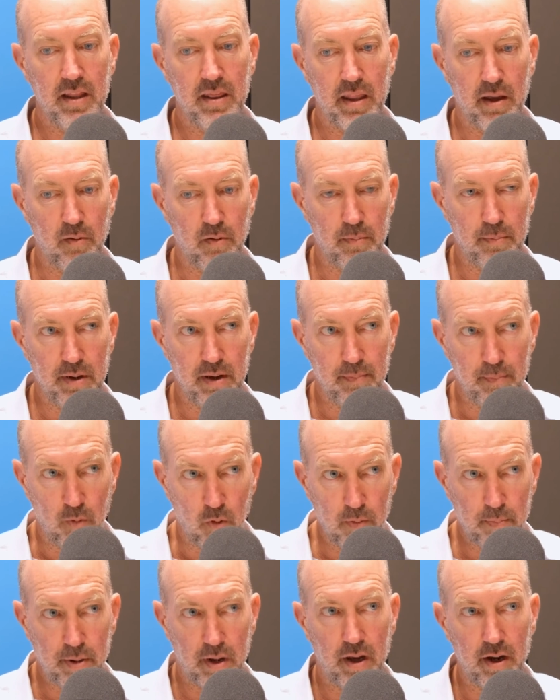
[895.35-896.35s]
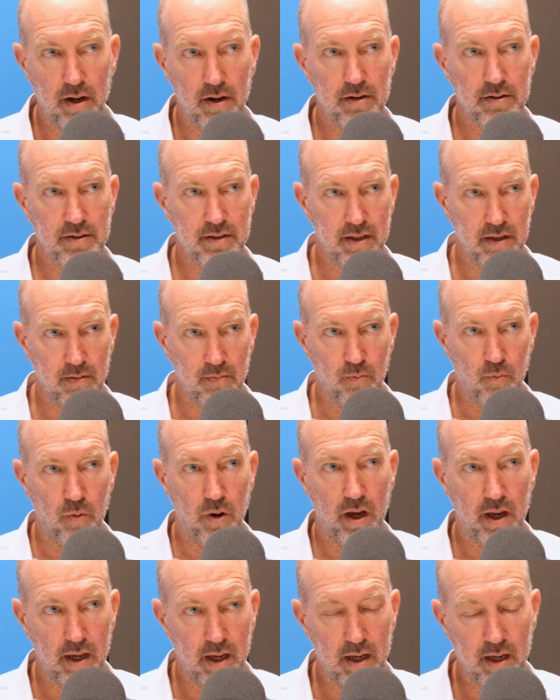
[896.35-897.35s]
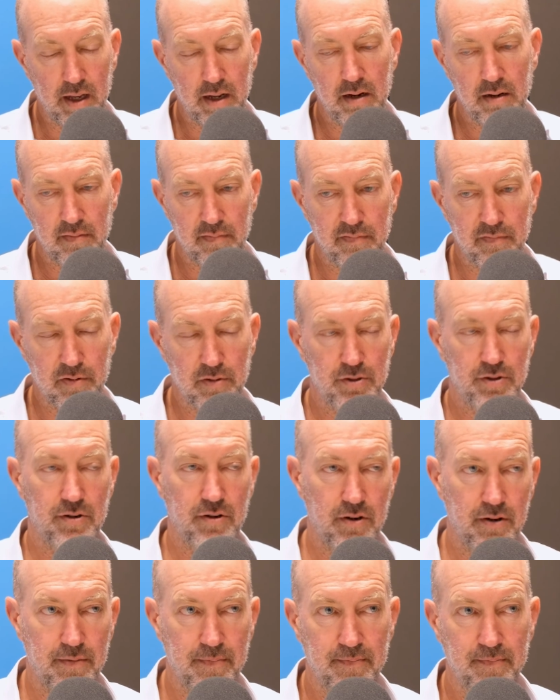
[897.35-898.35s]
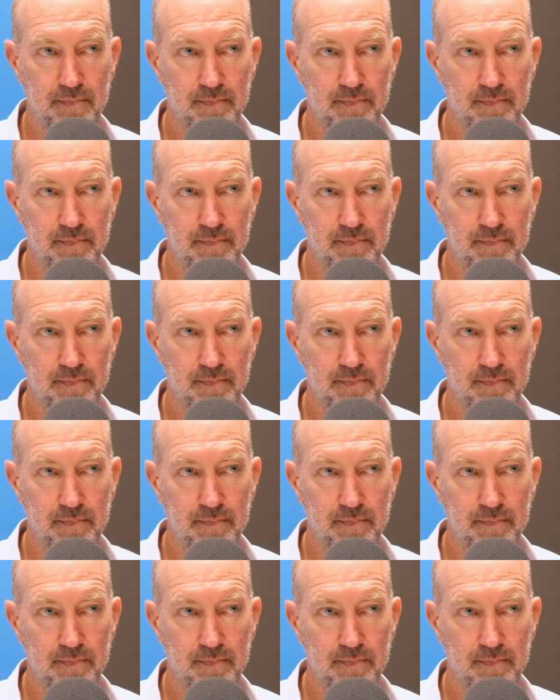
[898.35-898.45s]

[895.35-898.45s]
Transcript: There will be more players that weigh in for sure.